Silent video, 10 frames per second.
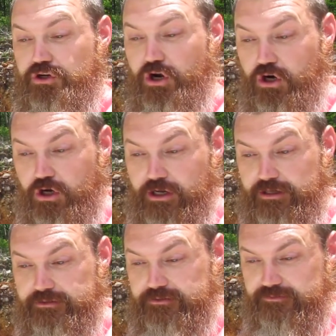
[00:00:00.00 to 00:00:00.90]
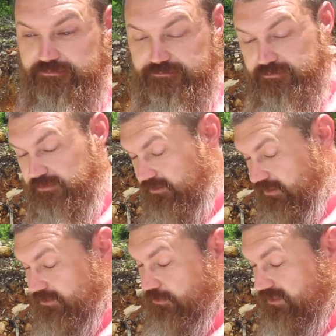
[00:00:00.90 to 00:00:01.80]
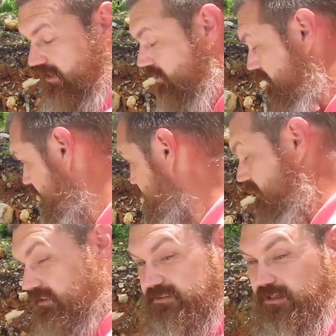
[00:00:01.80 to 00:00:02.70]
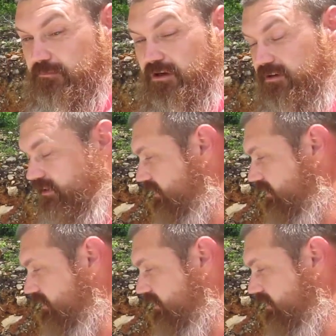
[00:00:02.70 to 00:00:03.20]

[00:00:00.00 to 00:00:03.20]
Dura is what they are. Like I said, I'm learning